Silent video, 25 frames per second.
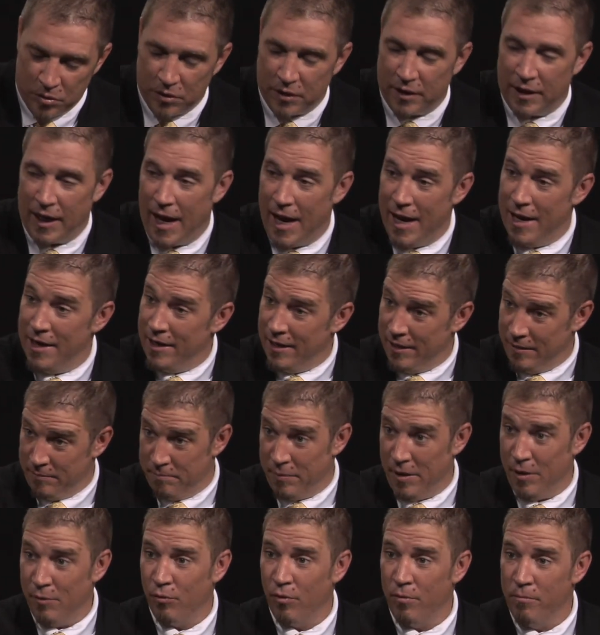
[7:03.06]
can it
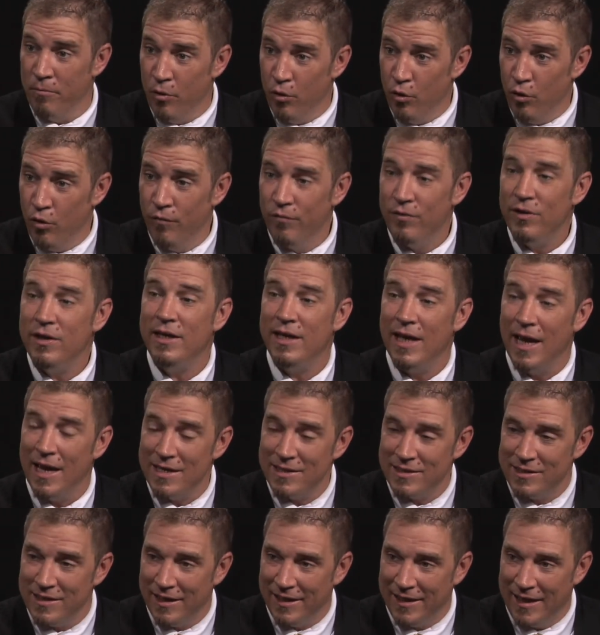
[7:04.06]
be removed?
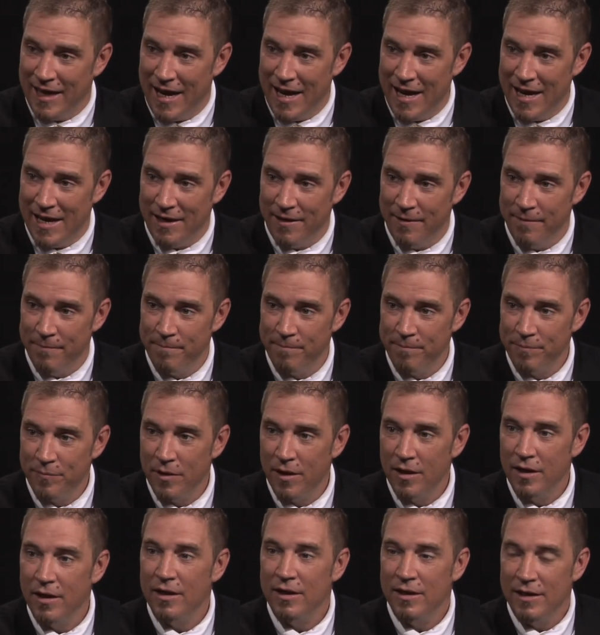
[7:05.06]
Yes, it can.
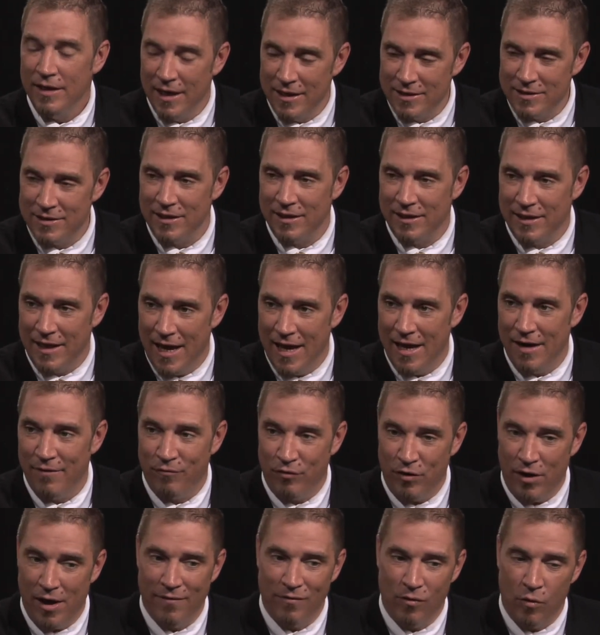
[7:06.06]
Yes, it can. If
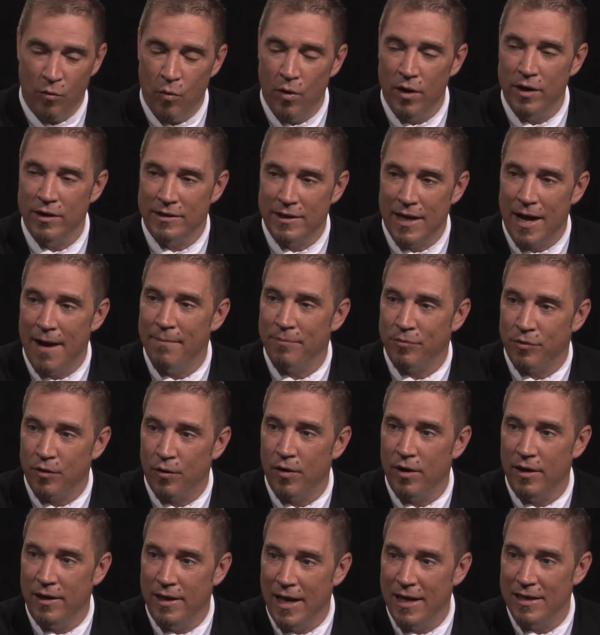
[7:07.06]
you have a one-time
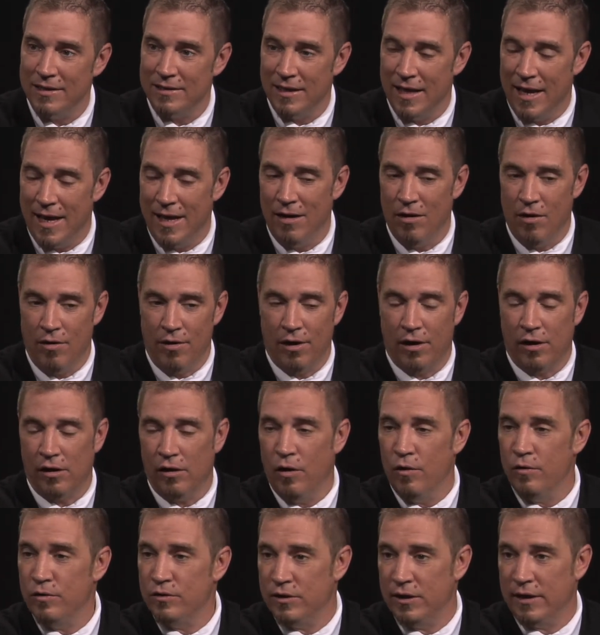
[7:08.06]
30 days late on a
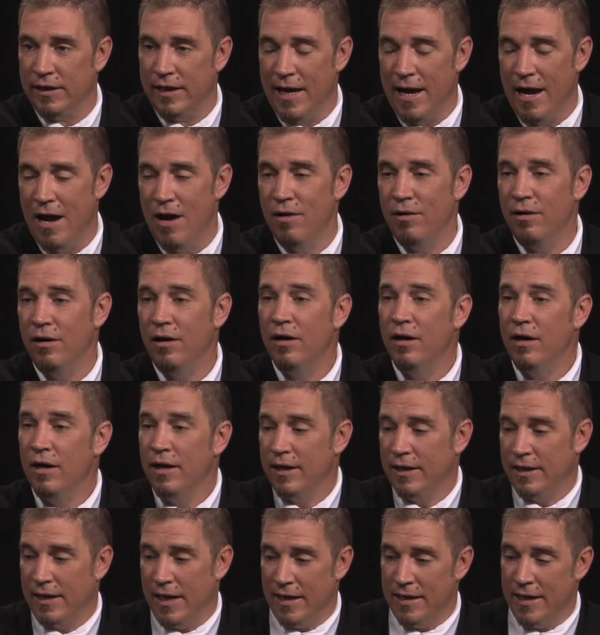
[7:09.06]
closed account,
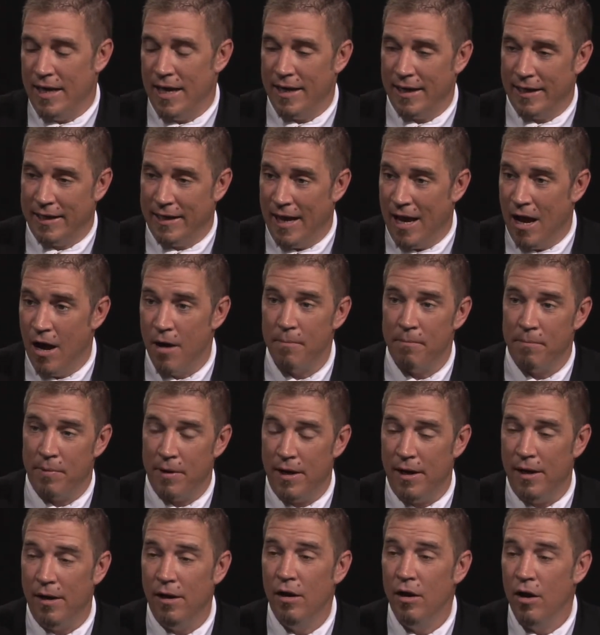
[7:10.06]
can that account
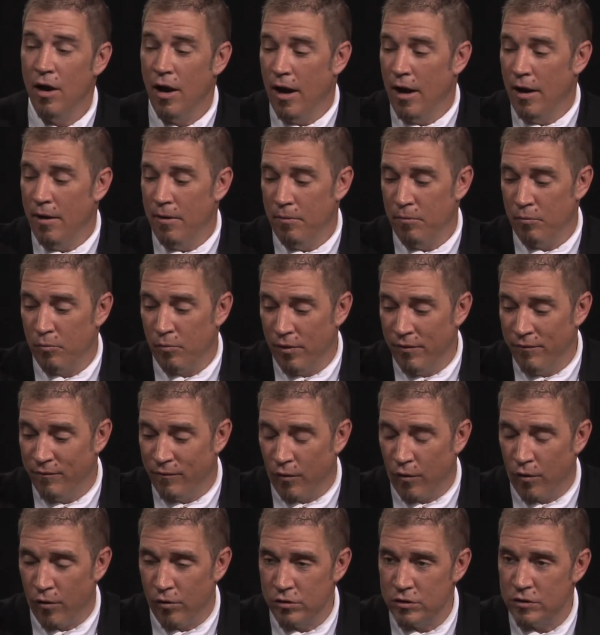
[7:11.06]
be
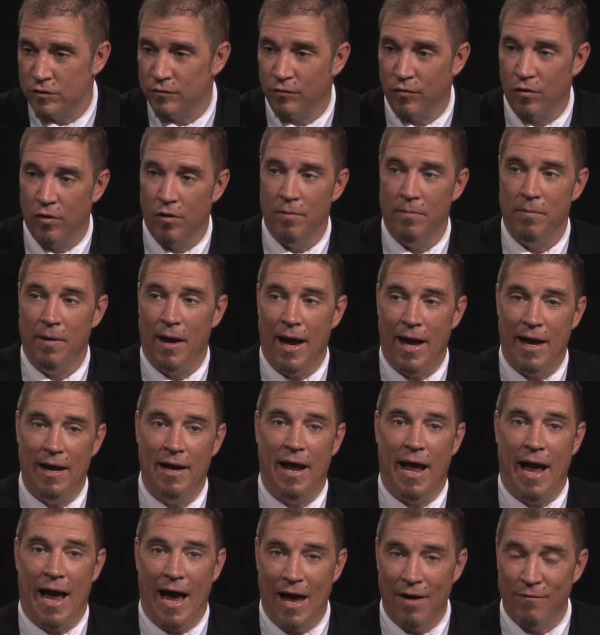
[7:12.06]
reversed from an
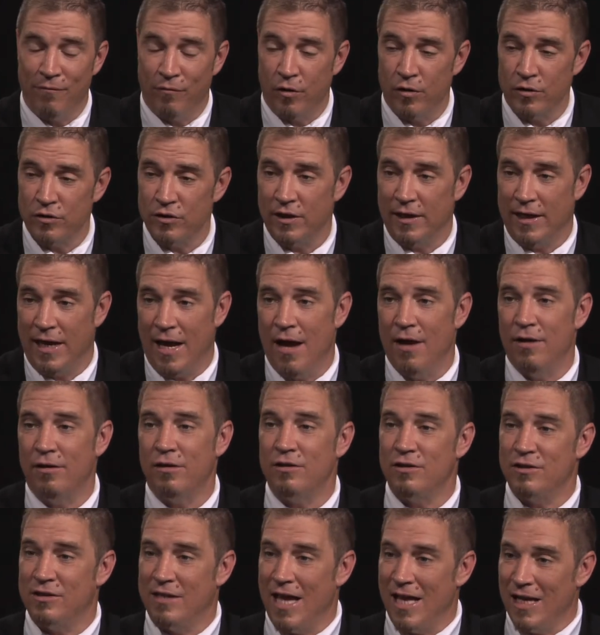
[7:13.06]
adverse account to
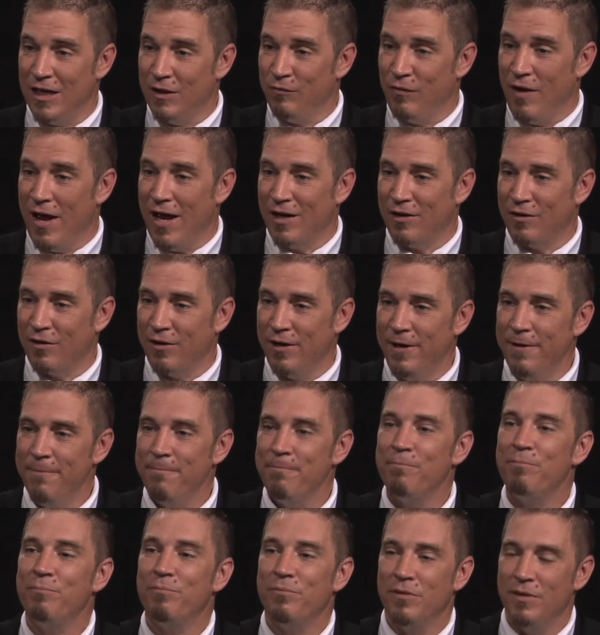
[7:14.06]
satisfactory?
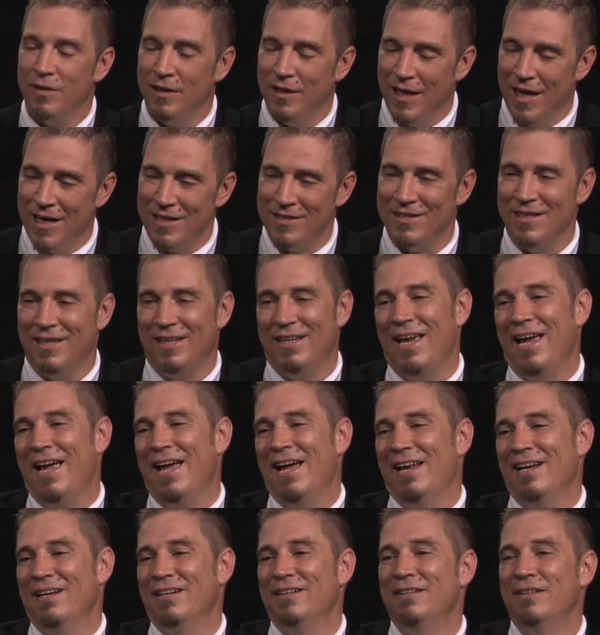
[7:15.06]
Yes, it
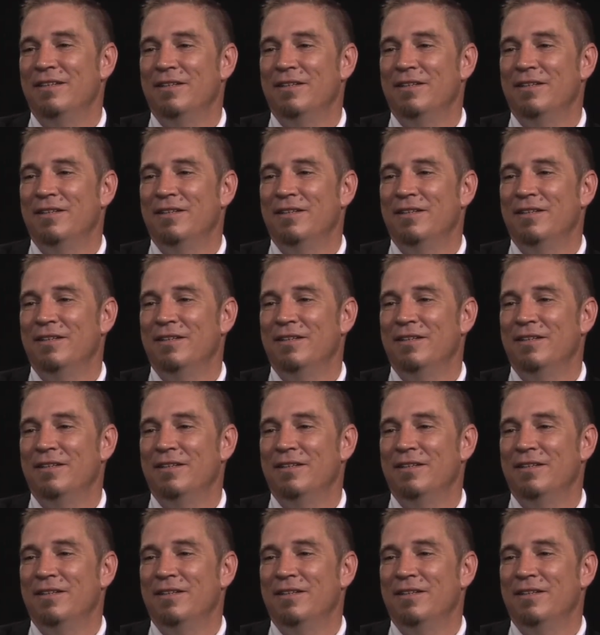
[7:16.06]
can.